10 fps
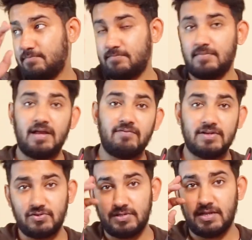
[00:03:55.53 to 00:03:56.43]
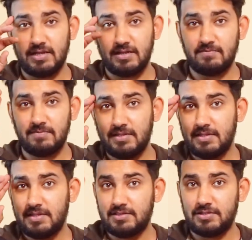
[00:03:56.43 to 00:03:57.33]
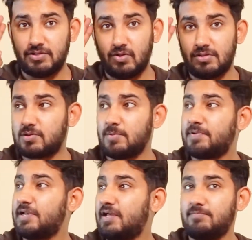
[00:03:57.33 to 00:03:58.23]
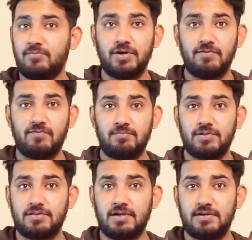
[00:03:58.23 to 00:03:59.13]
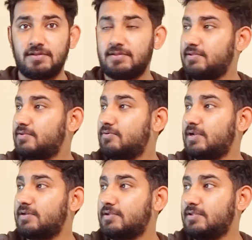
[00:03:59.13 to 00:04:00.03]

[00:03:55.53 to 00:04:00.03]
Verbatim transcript: Um, I have actually, uh, this is all scripted, I'm reading from this side, alright?